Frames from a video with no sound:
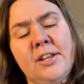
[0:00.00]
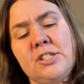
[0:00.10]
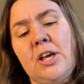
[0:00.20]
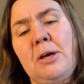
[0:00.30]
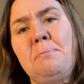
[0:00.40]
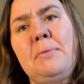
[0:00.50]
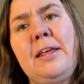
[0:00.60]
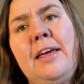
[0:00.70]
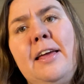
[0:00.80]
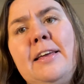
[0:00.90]

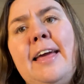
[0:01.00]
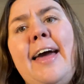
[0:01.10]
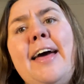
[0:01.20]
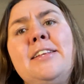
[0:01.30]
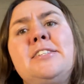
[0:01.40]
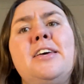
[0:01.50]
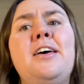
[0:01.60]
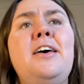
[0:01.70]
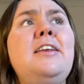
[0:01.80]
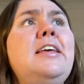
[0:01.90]
tumbling and
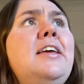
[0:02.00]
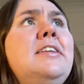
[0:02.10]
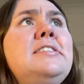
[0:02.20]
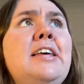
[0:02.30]
turning